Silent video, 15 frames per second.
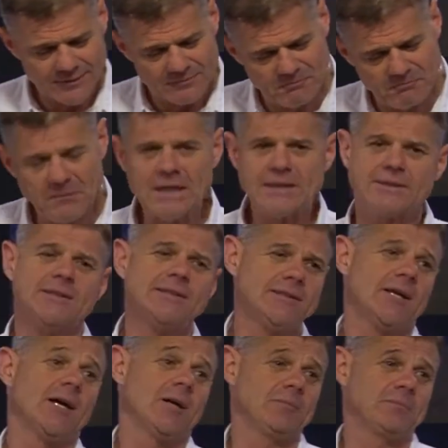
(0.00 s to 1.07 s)
messes
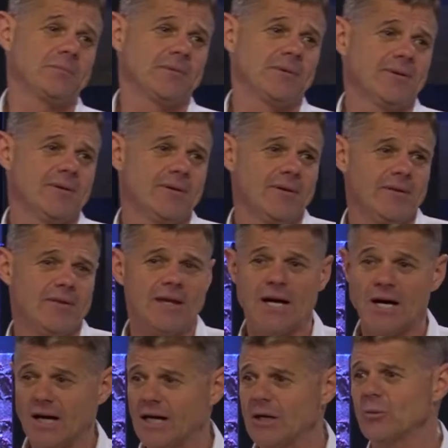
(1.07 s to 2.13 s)
up the
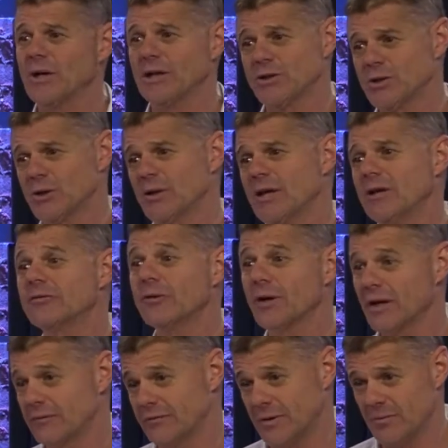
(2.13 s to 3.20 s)
highway journey for
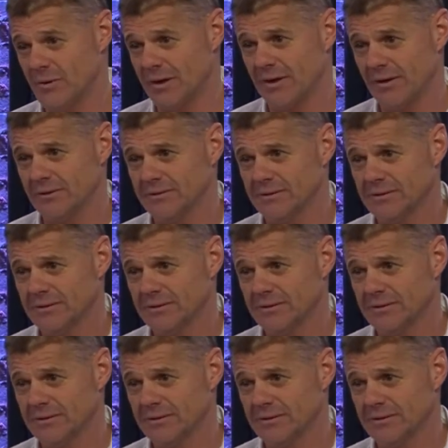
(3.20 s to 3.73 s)
everybody.